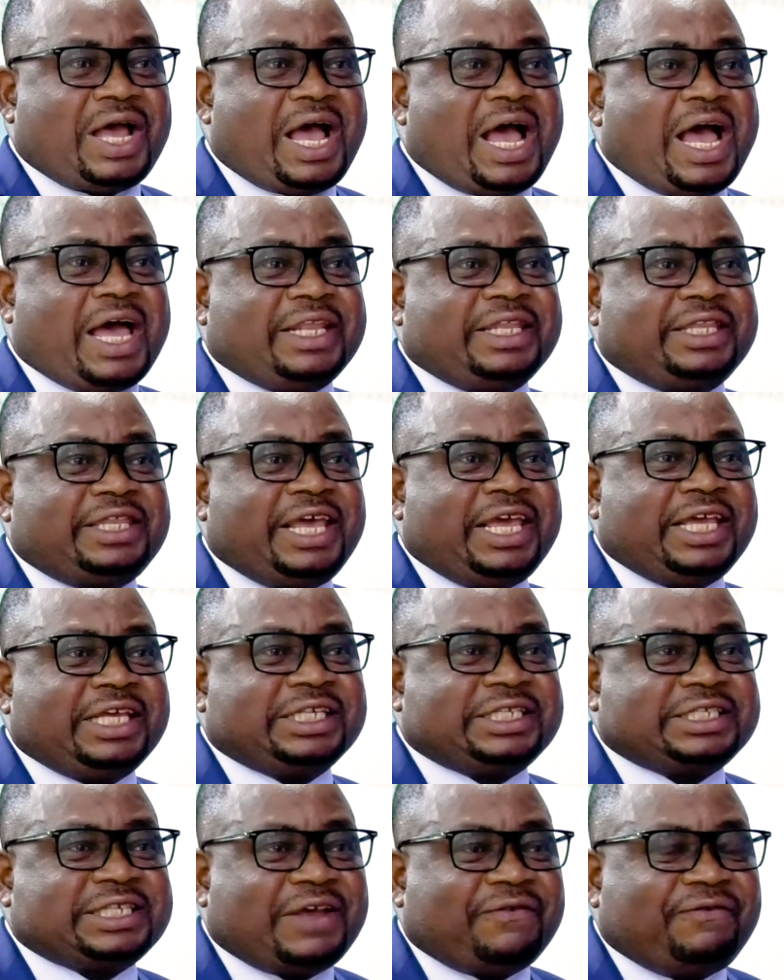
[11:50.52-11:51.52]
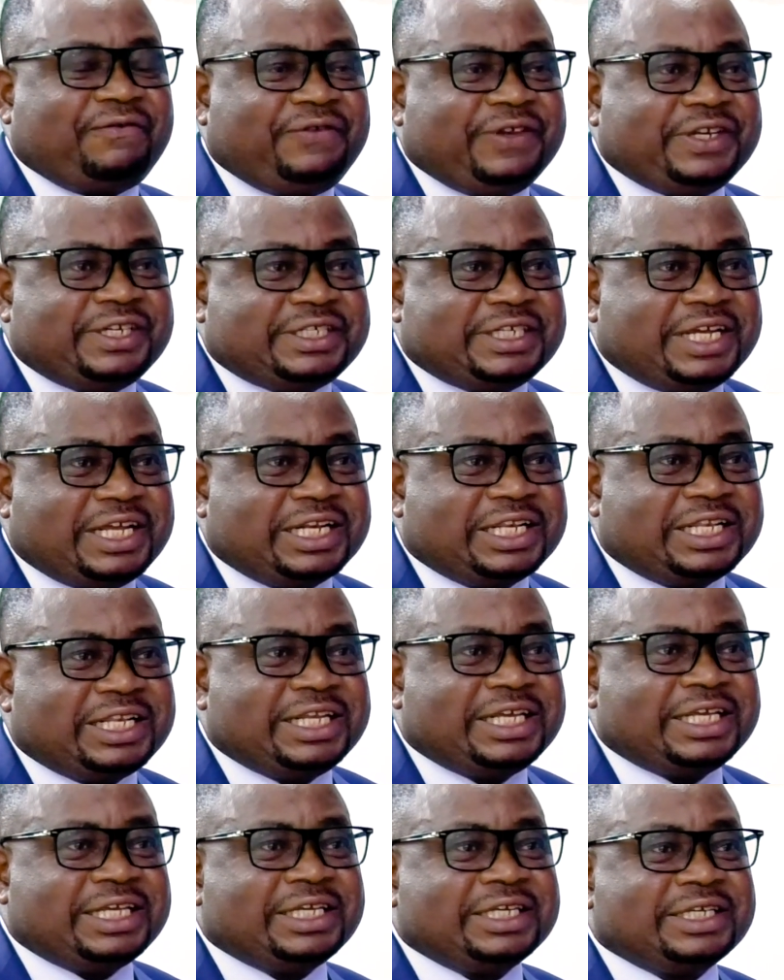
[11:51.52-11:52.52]
Are they
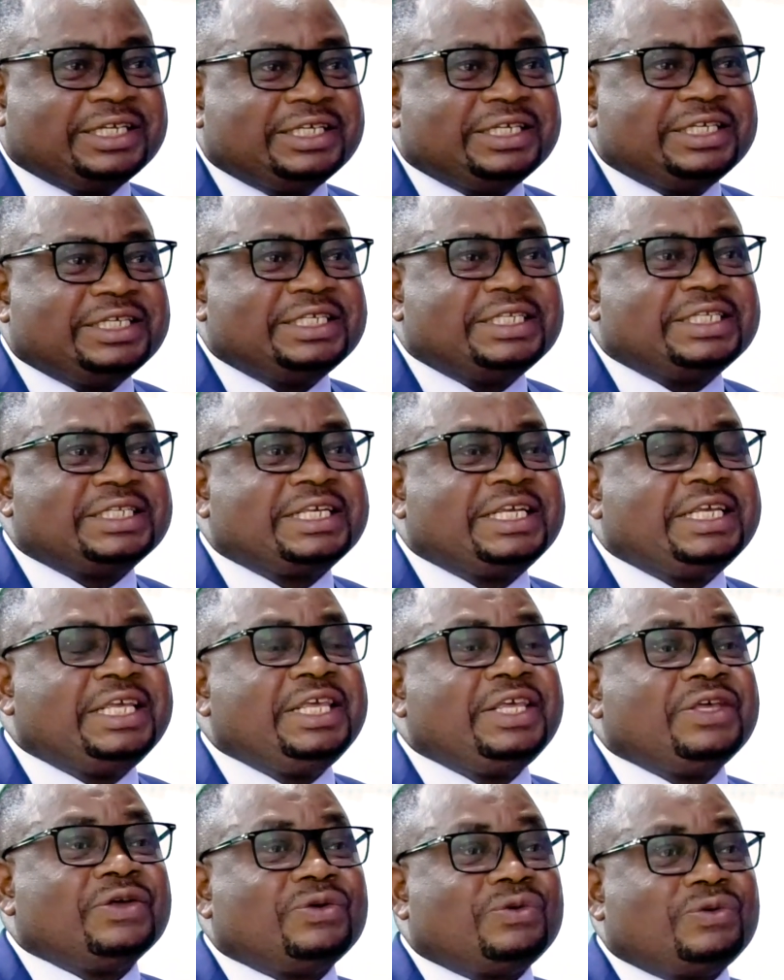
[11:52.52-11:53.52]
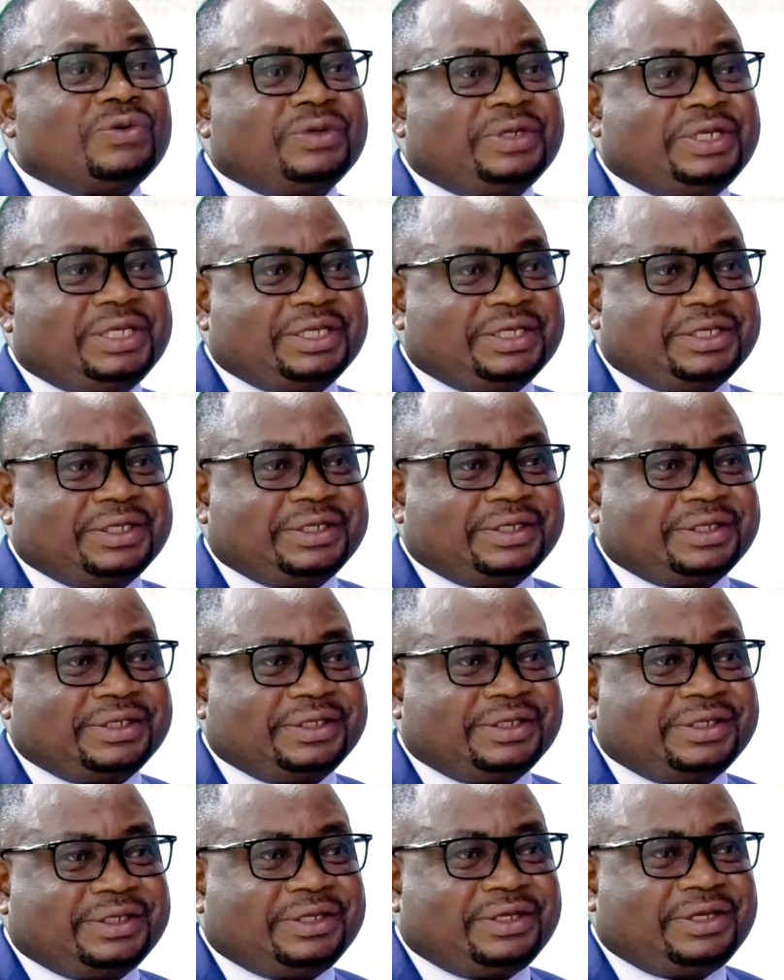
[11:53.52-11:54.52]
sufficiently skilled
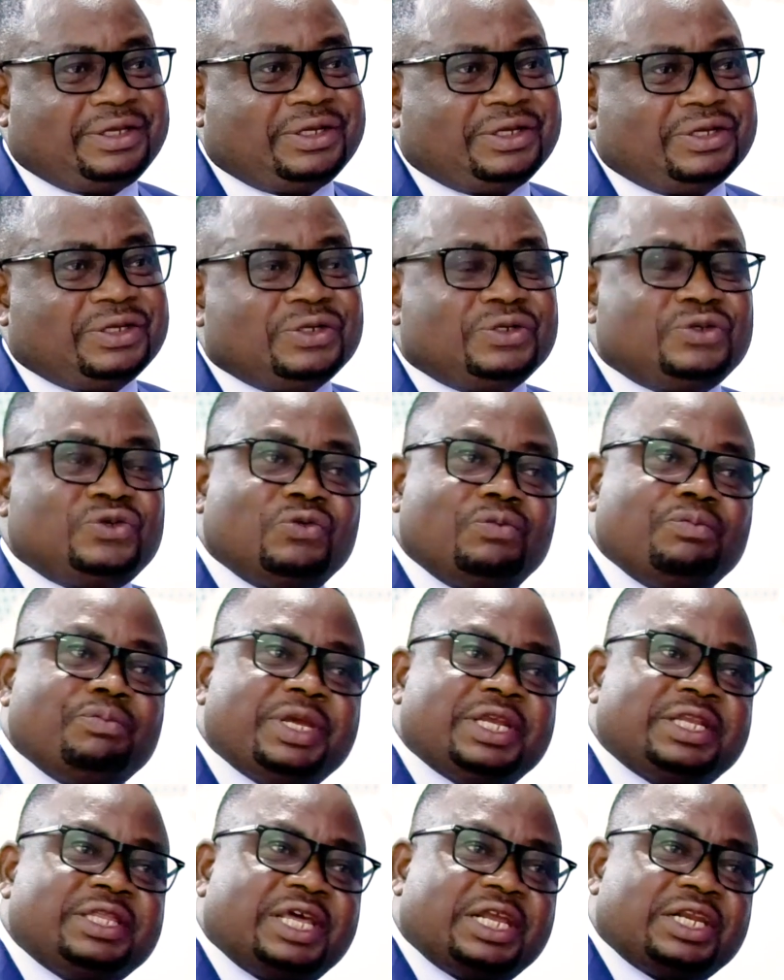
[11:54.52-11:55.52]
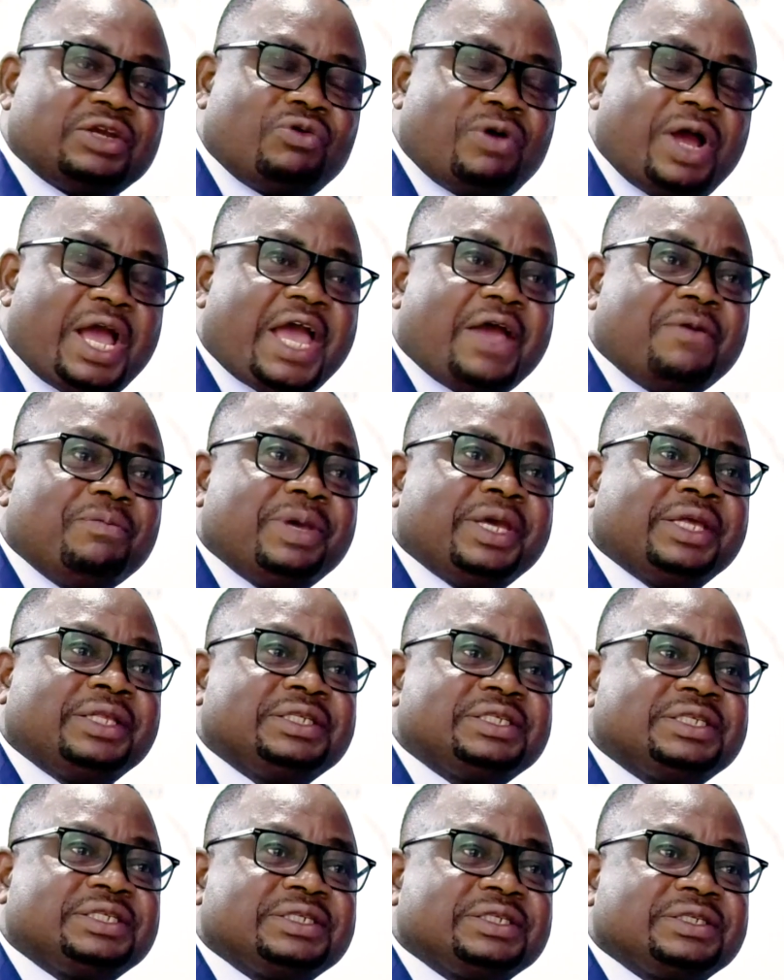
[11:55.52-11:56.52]
to meet the
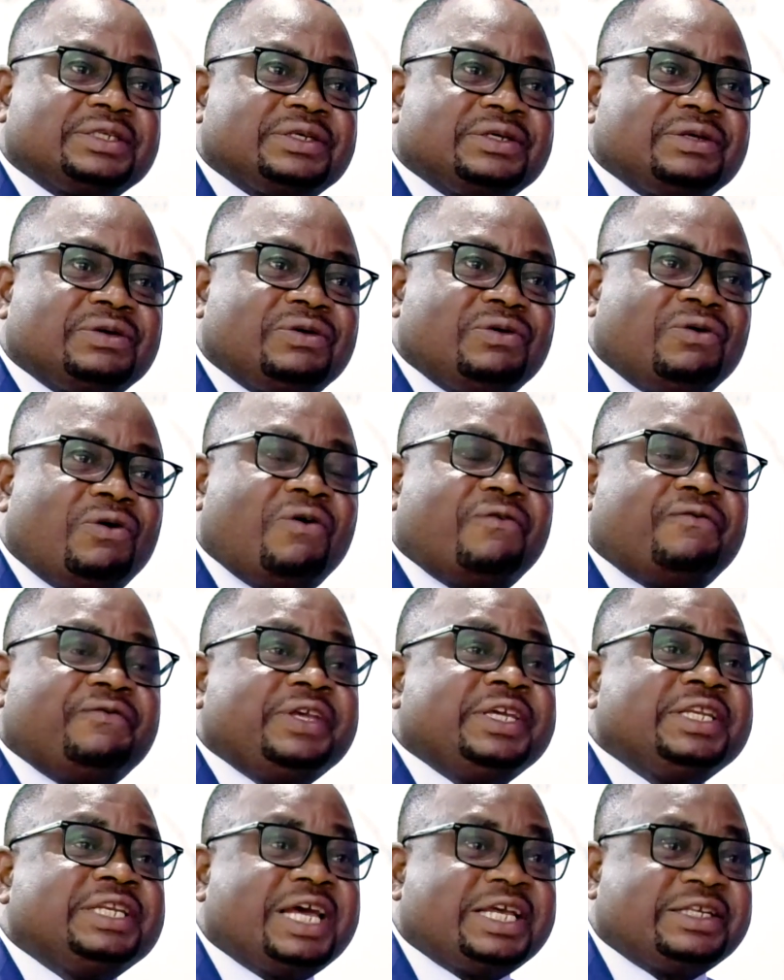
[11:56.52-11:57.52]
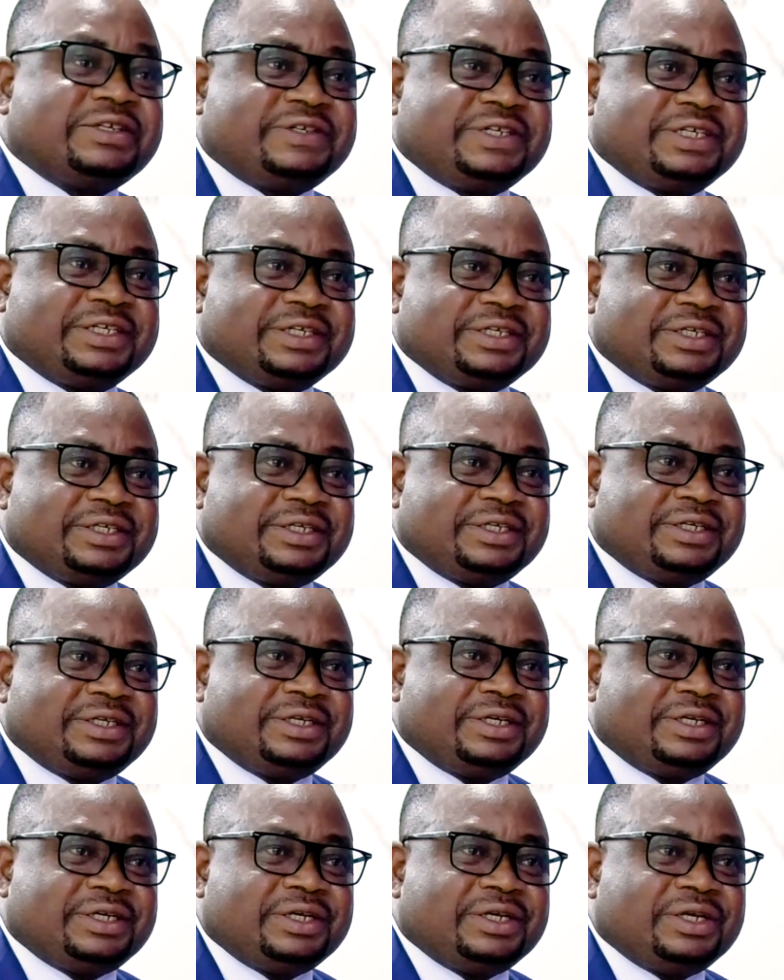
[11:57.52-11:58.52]
requirements of industry?
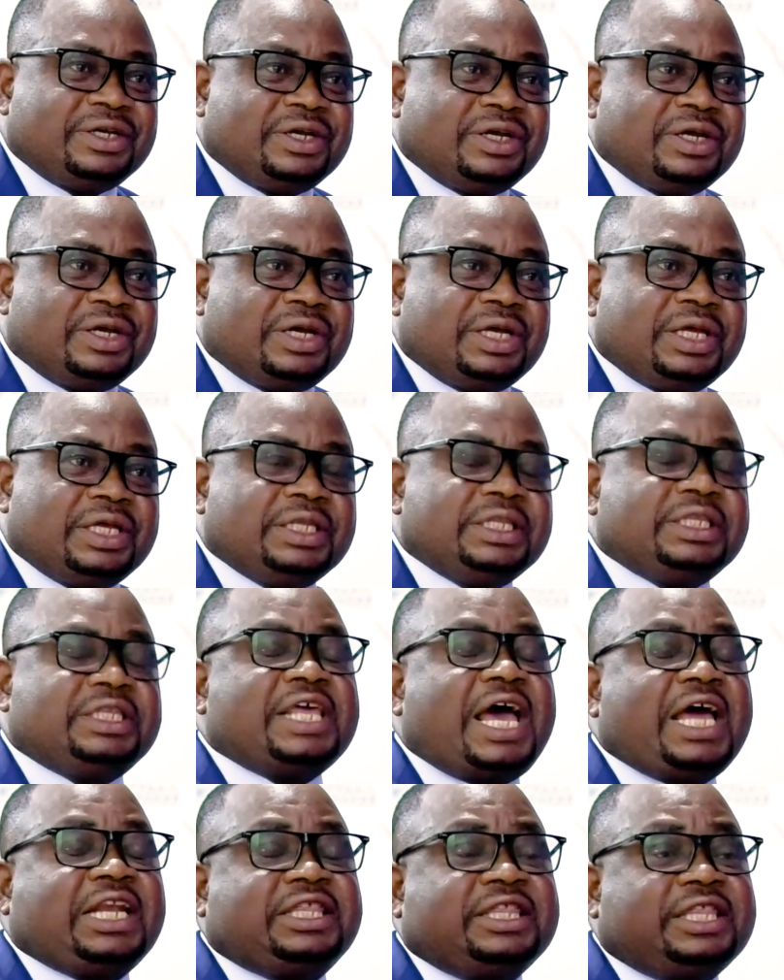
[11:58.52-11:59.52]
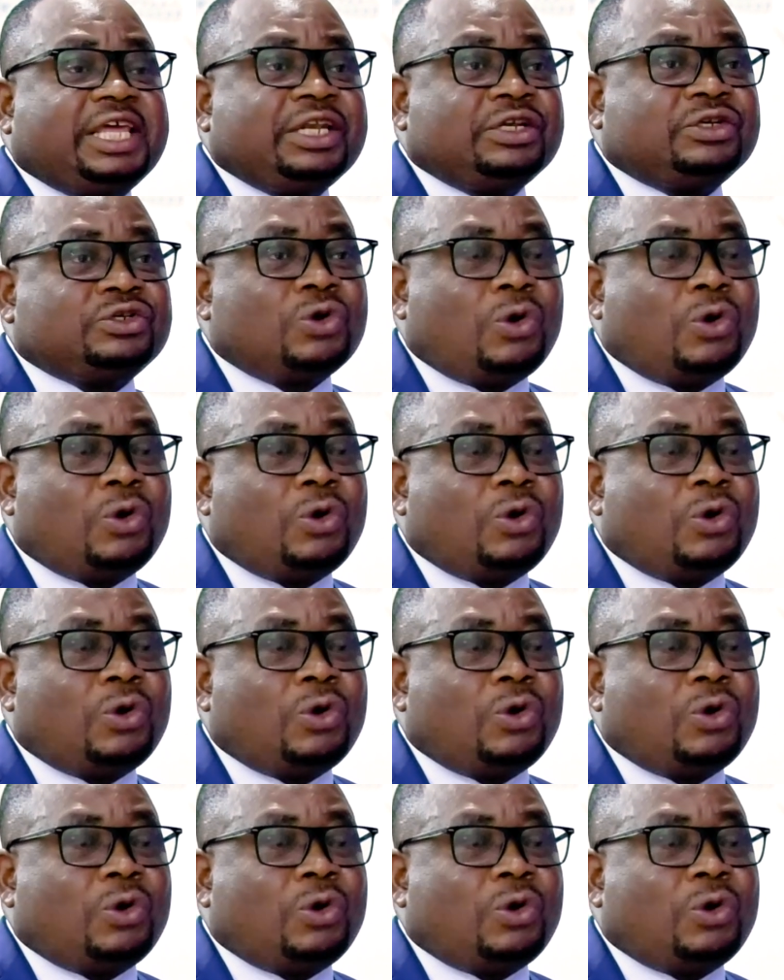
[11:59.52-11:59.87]
That then